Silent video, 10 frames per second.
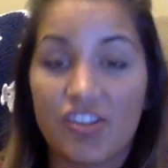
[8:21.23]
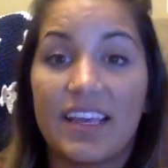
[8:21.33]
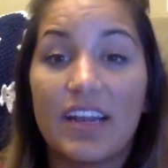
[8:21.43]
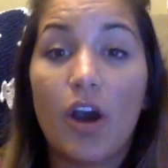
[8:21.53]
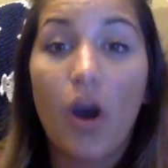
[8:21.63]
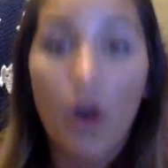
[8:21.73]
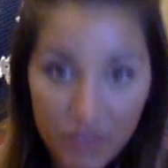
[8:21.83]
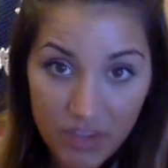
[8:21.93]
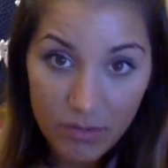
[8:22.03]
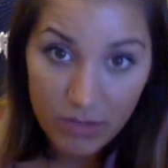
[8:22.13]
It
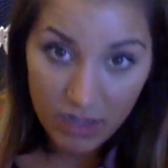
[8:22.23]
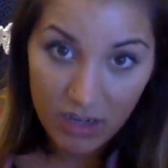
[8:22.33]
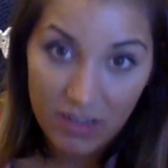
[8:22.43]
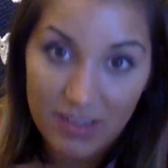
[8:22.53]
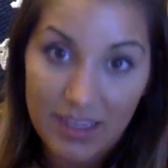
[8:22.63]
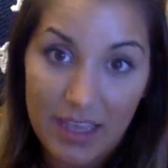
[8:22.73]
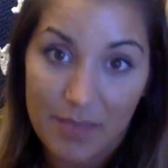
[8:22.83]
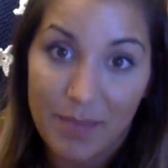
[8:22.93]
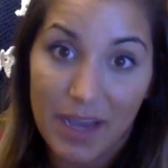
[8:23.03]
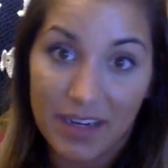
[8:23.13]
also occurs in the
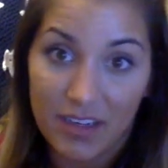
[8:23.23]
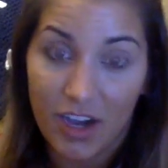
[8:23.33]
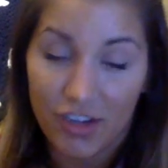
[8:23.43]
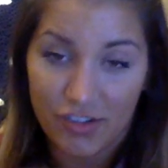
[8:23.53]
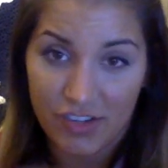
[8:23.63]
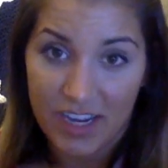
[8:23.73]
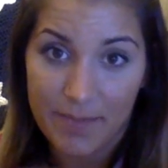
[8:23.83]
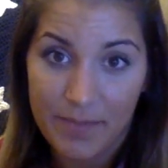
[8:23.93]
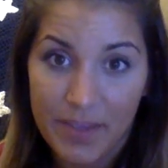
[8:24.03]
mitochondria.